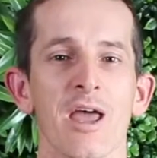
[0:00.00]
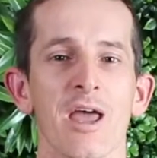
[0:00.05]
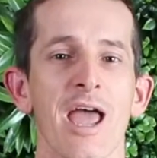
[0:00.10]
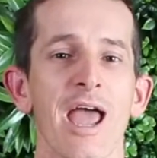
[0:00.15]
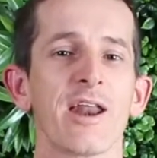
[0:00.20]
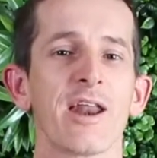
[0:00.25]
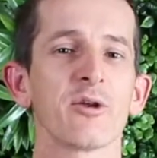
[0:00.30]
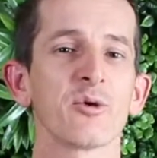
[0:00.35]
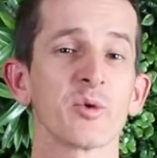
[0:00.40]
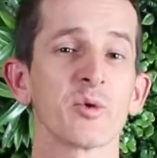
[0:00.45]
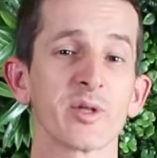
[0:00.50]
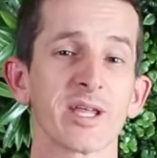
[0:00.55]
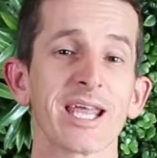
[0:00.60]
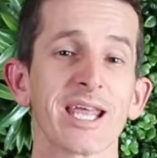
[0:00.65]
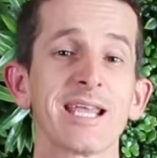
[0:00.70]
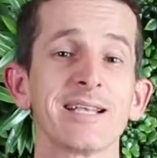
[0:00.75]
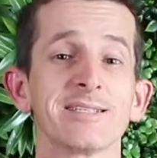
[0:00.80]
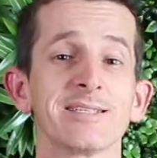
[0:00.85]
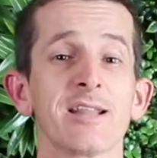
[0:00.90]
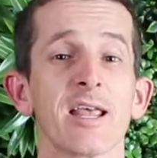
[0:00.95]
And it will
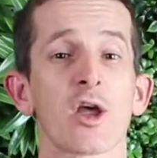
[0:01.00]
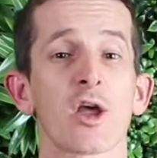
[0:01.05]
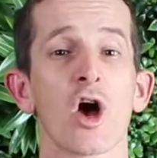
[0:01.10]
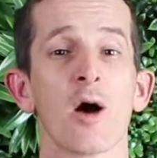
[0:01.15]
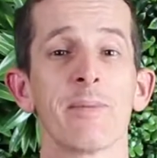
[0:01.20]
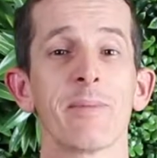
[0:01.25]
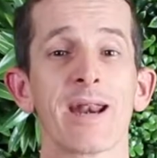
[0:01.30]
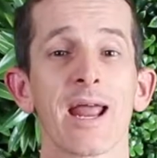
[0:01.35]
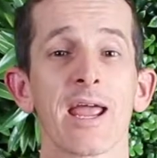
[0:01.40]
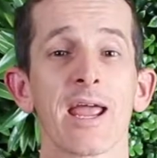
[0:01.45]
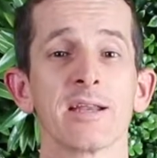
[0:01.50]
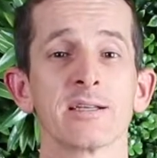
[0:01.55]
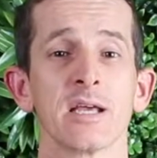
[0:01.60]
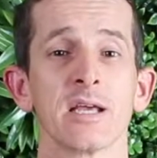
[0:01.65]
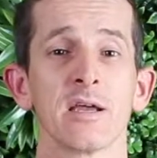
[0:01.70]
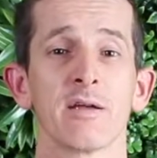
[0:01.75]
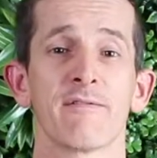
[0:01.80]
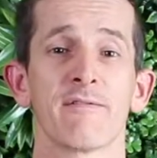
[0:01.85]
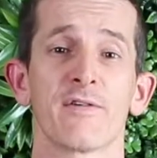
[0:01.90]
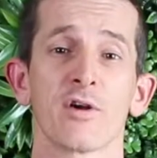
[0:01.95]
easily accommodate
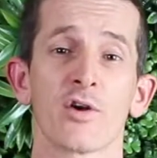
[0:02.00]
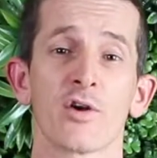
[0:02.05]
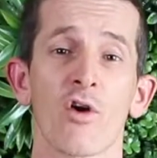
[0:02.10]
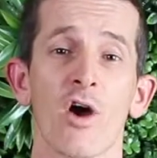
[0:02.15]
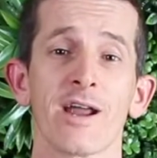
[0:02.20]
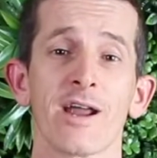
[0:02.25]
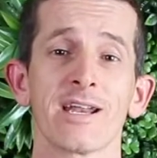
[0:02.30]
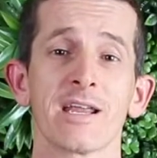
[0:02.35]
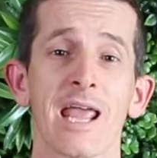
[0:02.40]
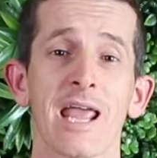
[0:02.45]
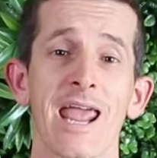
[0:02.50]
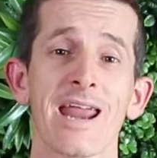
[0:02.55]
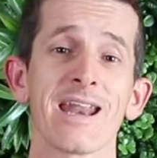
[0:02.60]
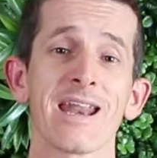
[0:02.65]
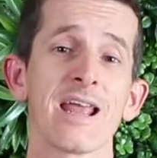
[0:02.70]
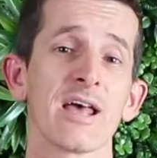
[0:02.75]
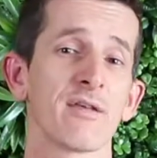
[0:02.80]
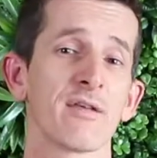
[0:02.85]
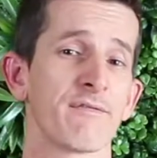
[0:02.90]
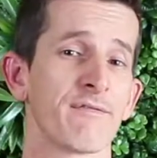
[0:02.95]
for grinding any
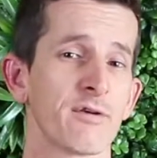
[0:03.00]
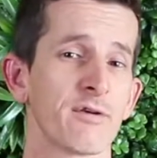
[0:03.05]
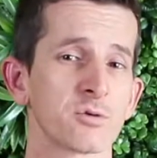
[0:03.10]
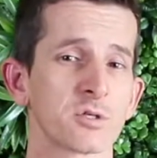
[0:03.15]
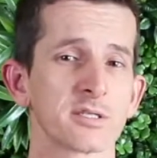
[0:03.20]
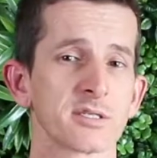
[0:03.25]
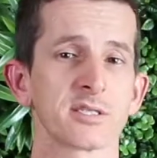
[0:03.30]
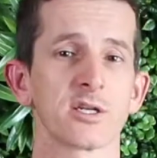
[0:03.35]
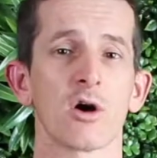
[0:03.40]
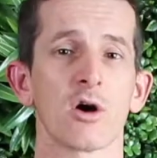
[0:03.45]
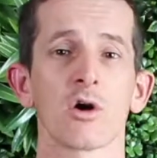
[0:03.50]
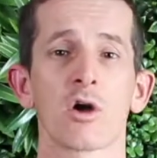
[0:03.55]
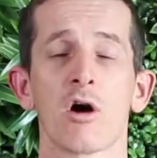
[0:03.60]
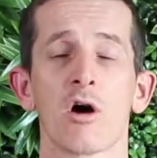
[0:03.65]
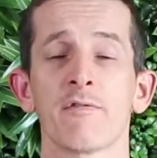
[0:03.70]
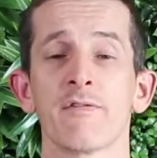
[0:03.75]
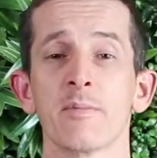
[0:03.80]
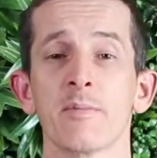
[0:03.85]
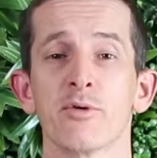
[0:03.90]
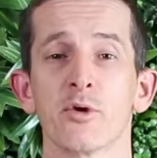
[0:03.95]
other filter style
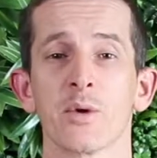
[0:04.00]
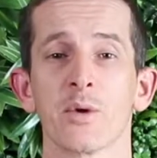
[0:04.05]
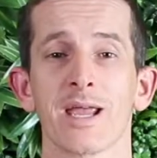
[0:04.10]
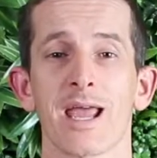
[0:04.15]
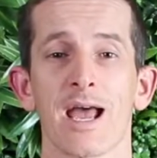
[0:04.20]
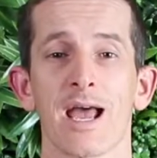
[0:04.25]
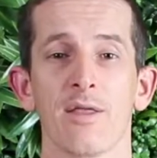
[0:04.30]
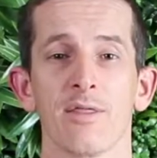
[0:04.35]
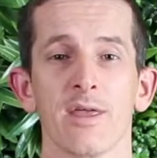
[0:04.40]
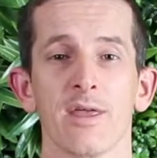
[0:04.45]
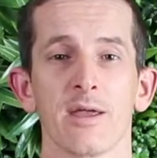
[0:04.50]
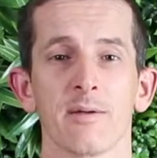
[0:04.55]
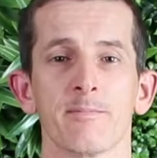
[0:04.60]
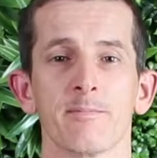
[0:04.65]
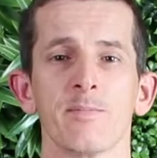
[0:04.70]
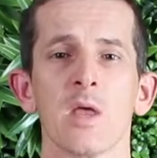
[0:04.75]
coffee brewing out there.